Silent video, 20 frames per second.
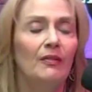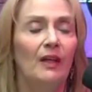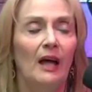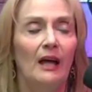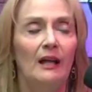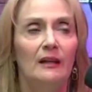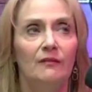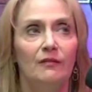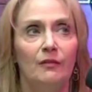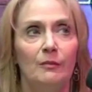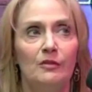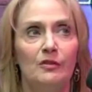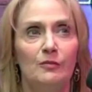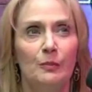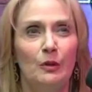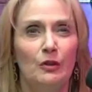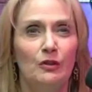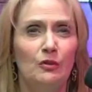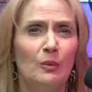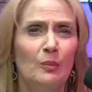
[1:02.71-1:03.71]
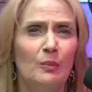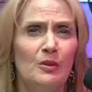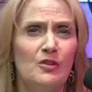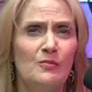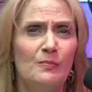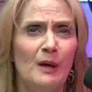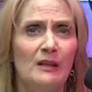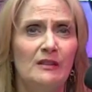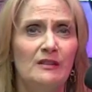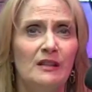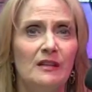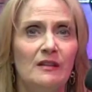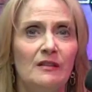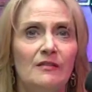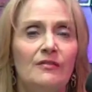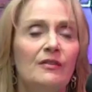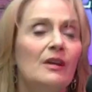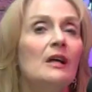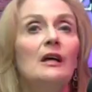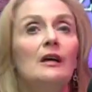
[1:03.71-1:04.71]
that from a spiritual
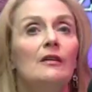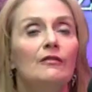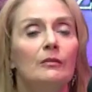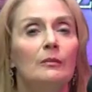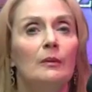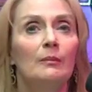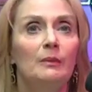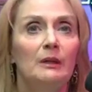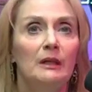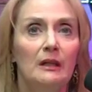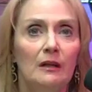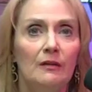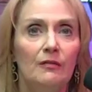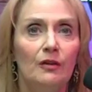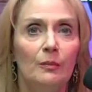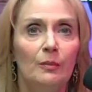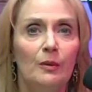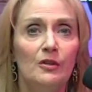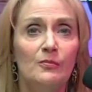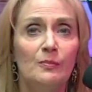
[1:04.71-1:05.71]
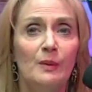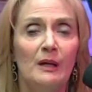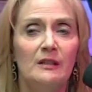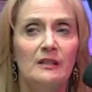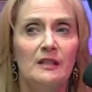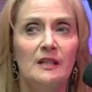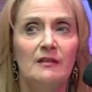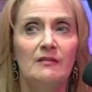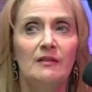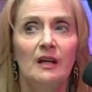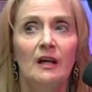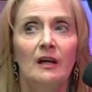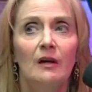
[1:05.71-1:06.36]
perspective, from a meaningful perspective?